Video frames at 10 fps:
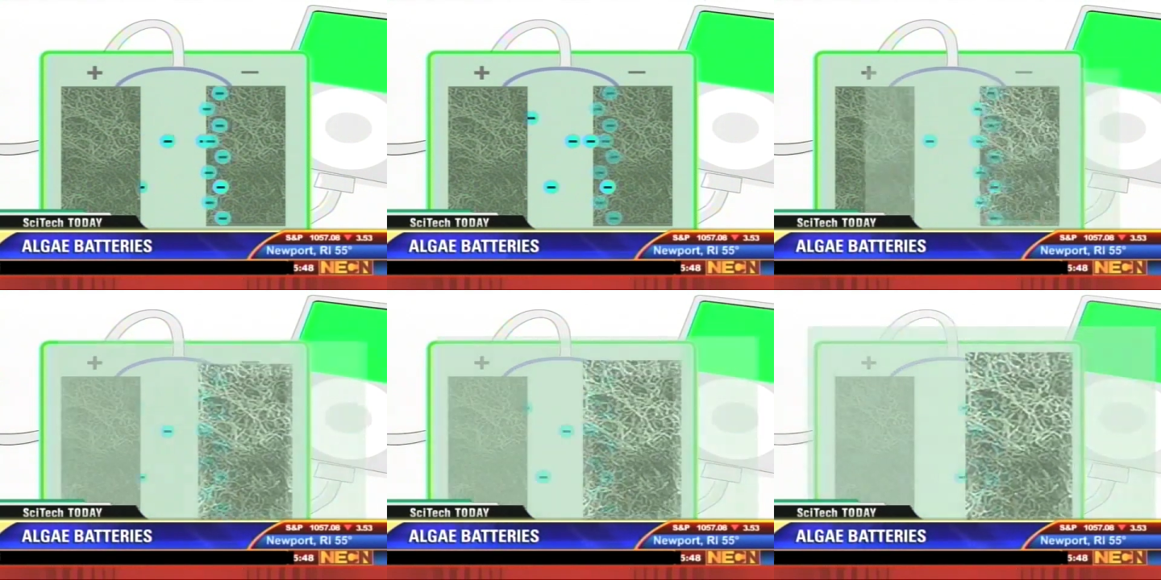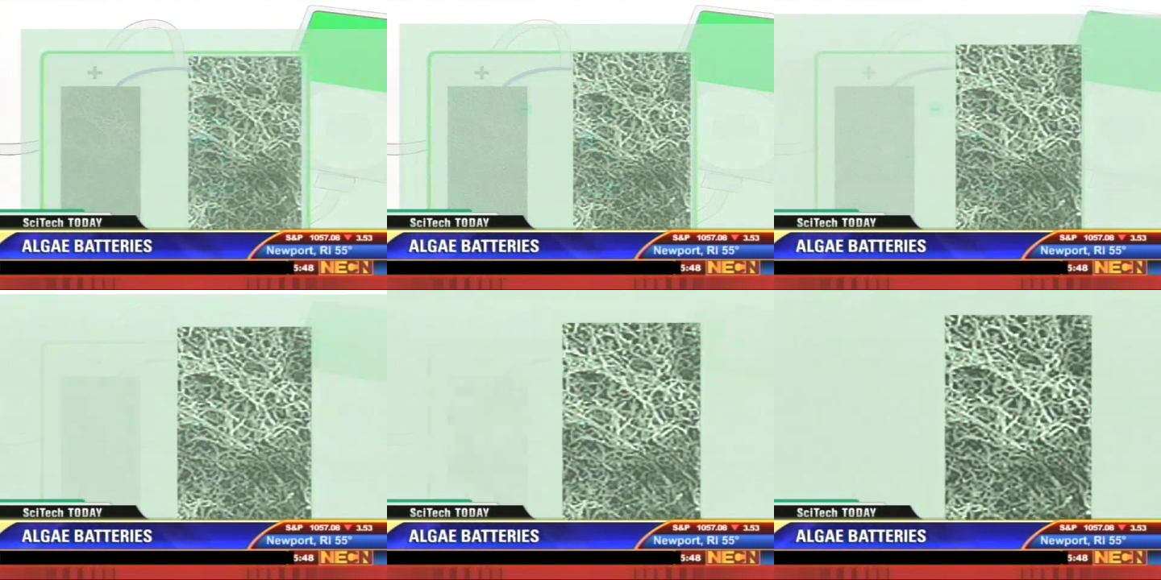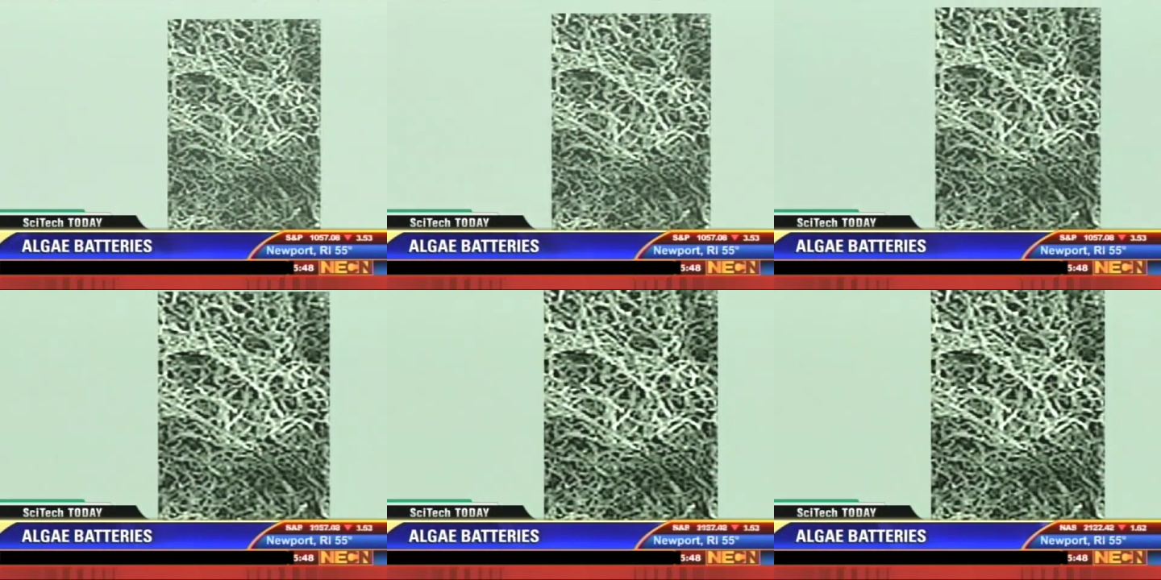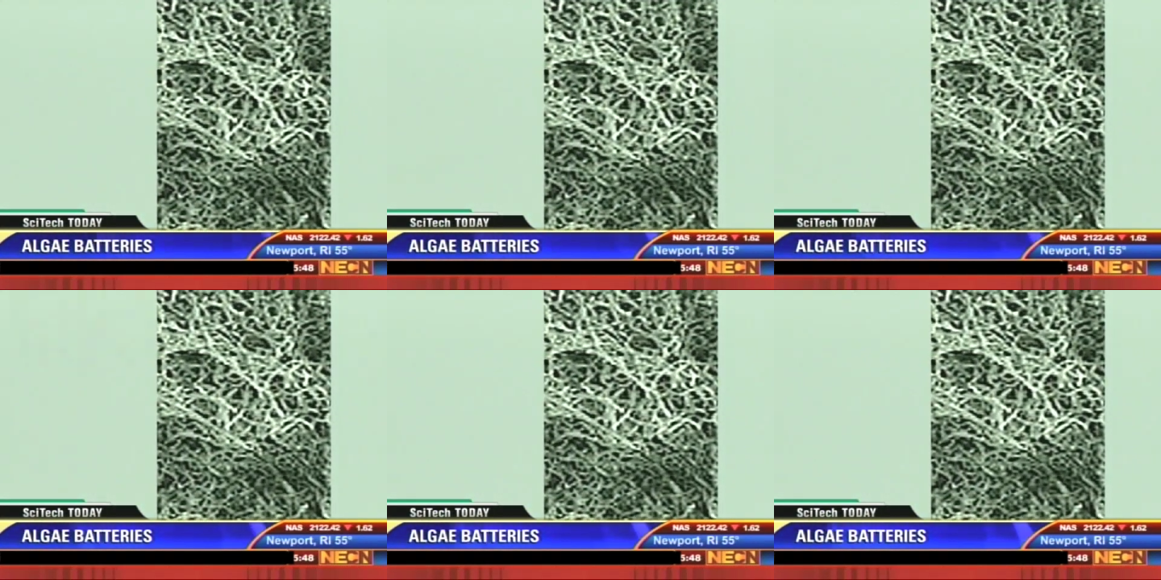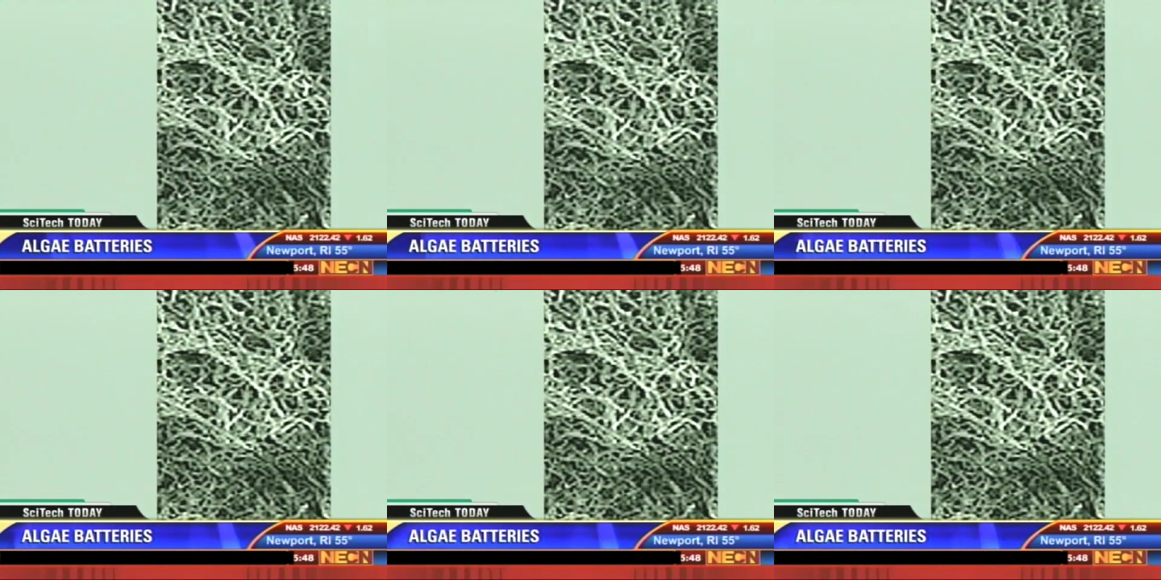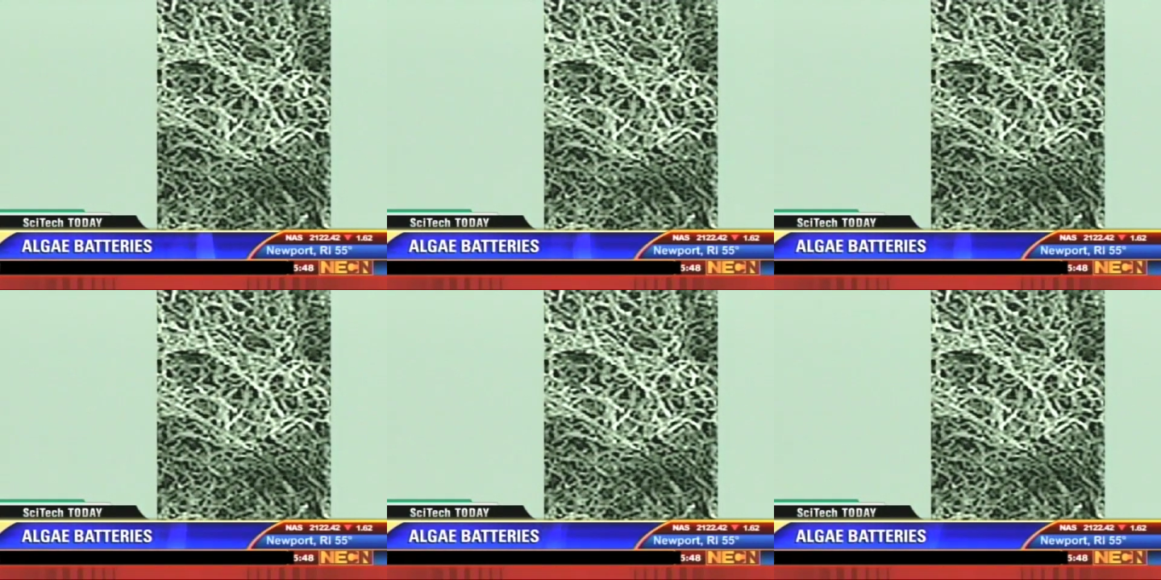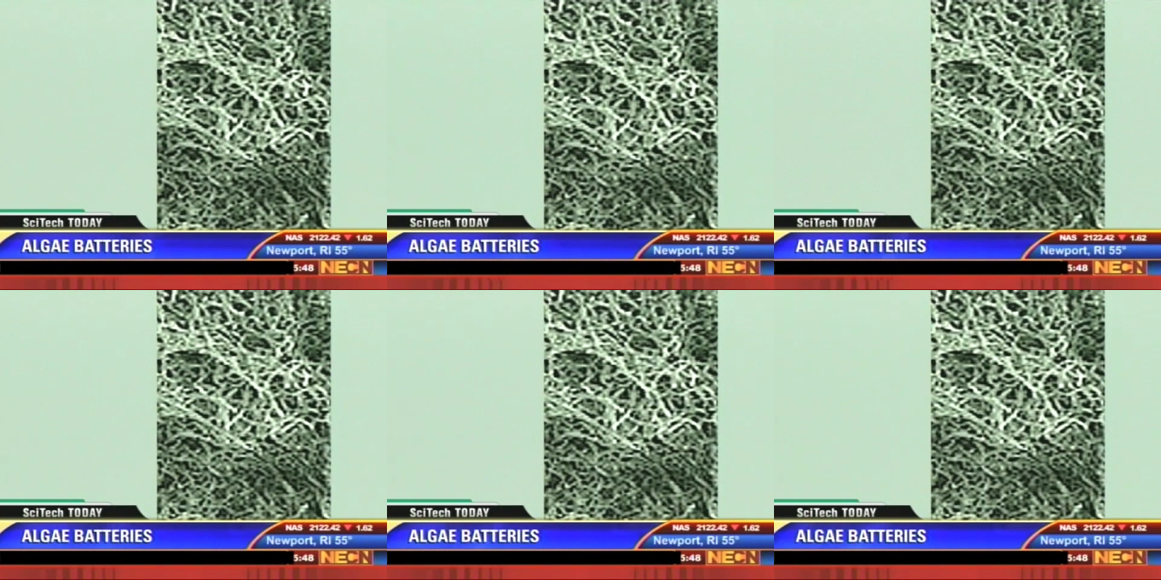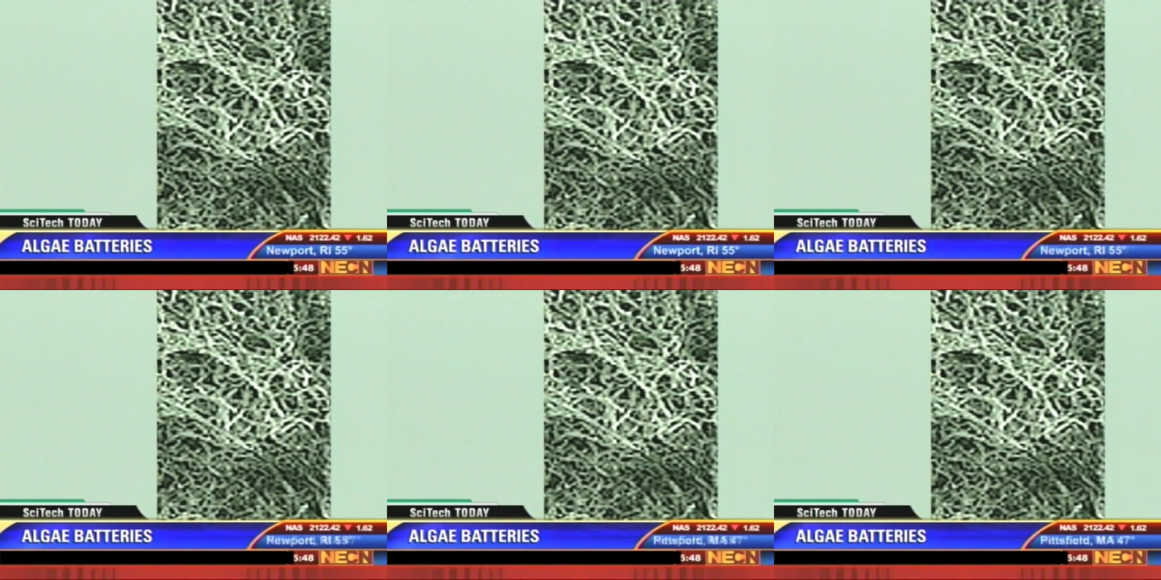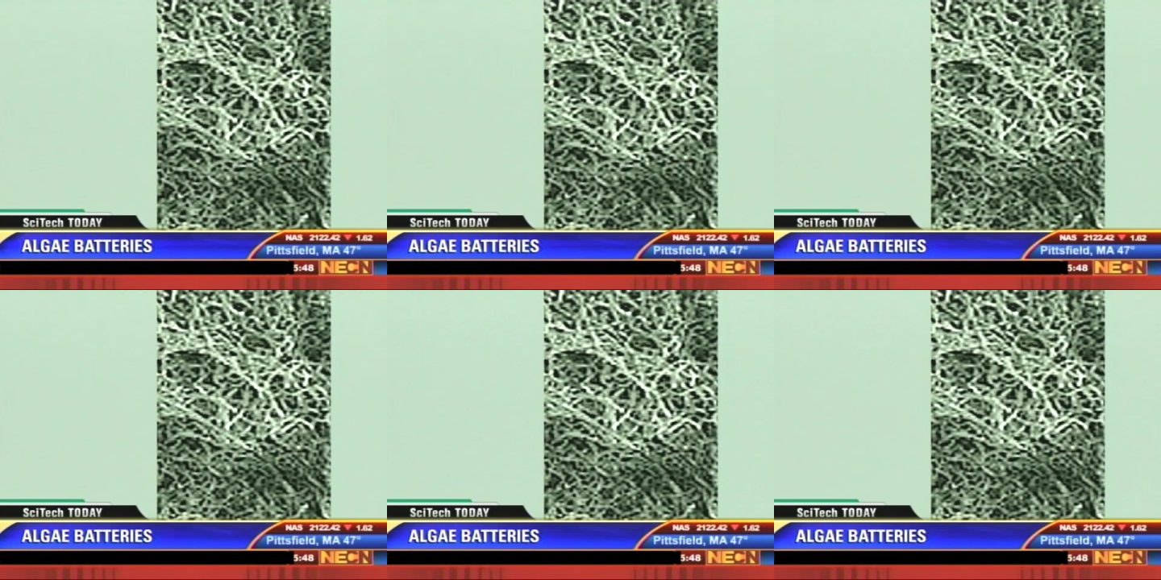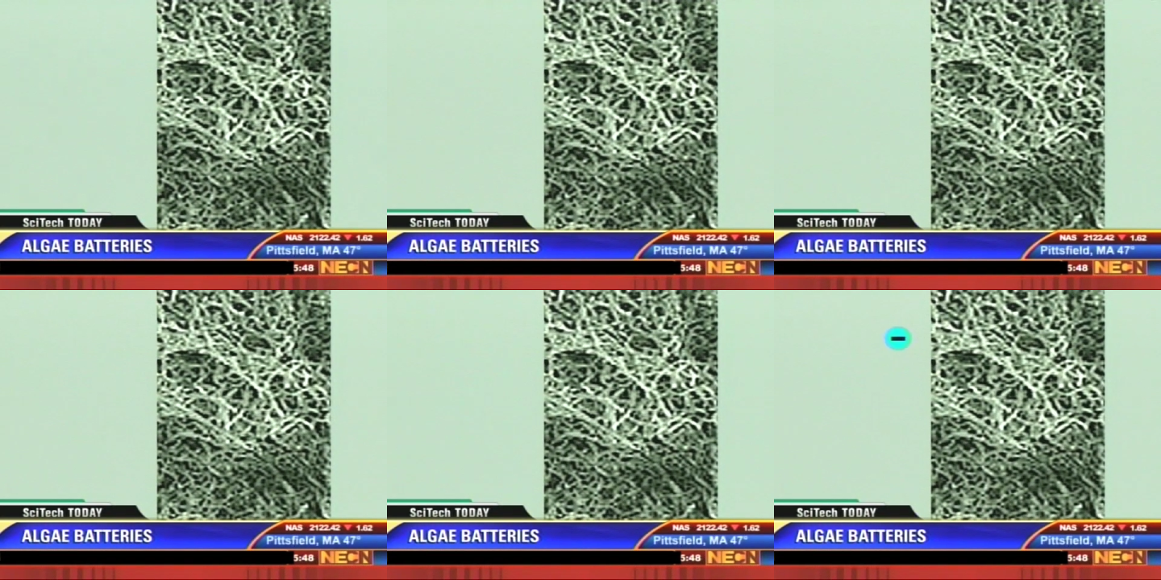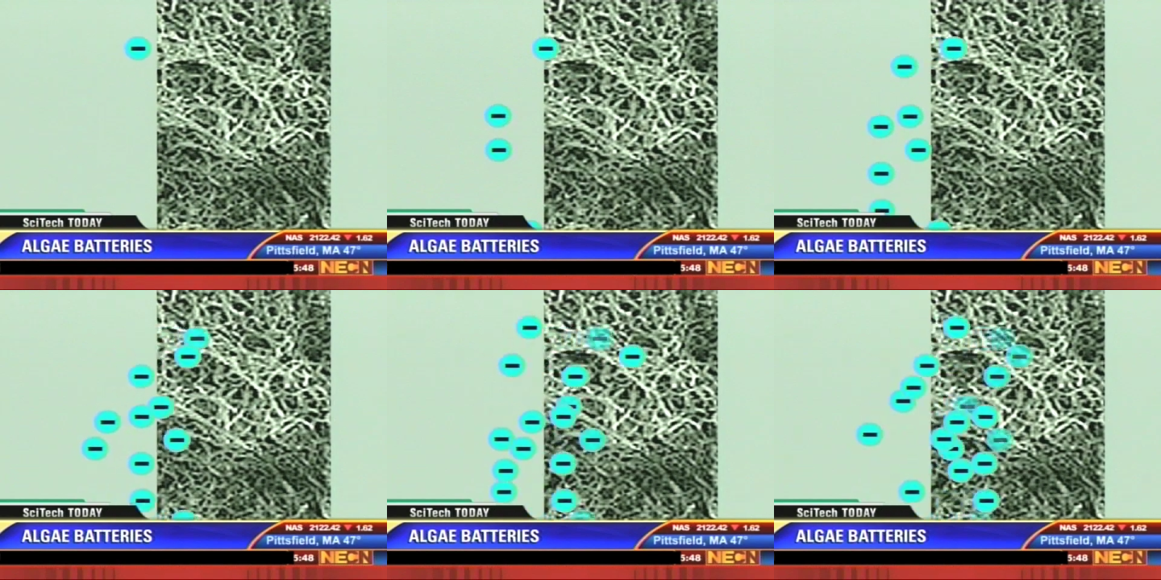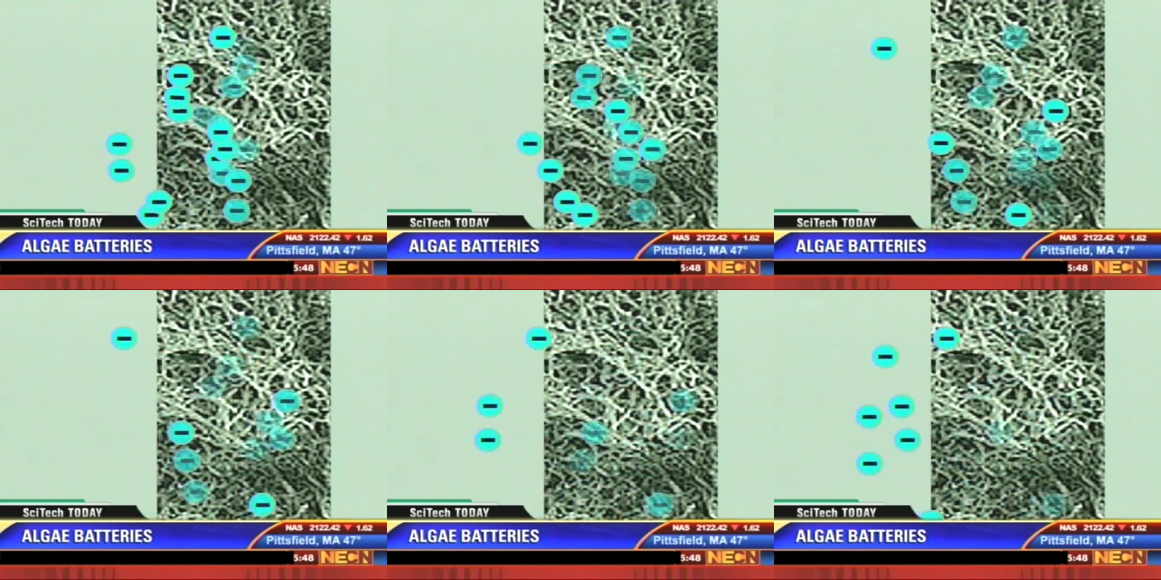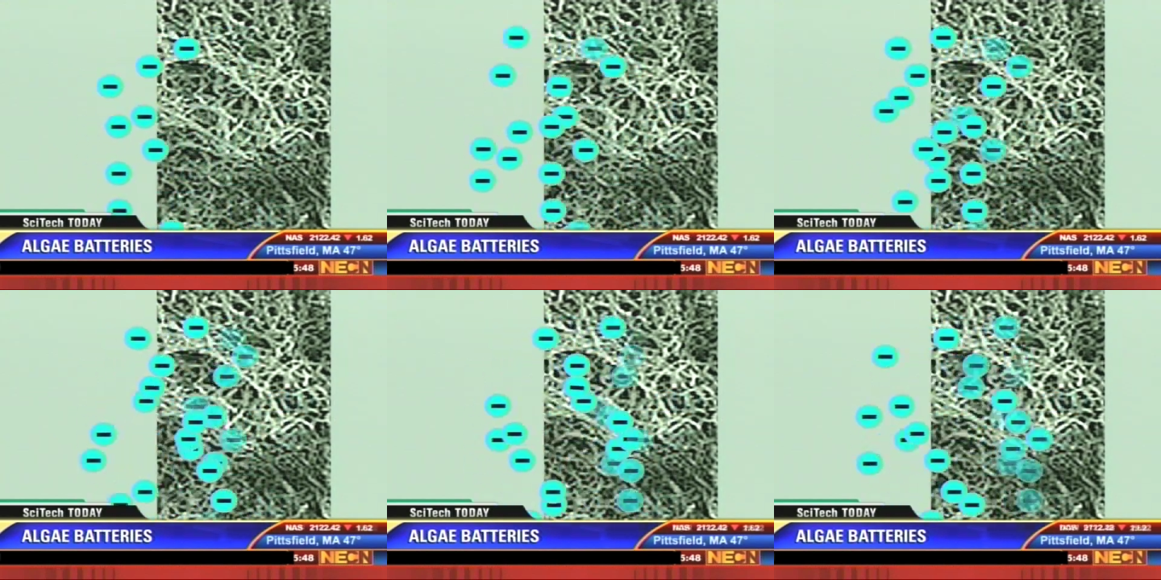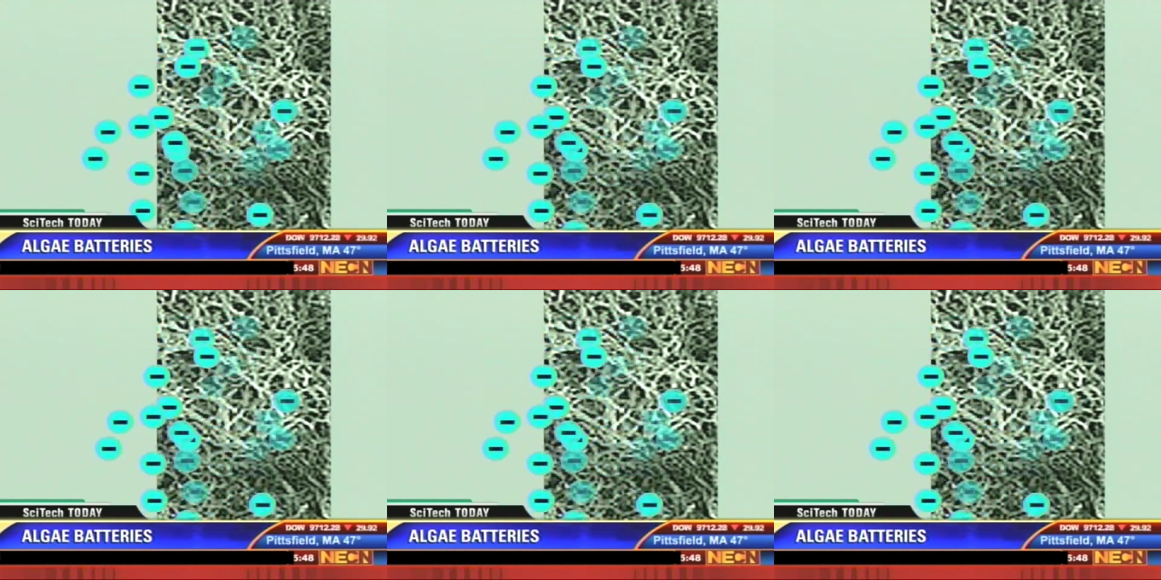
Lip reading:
[unreadable: no face in view]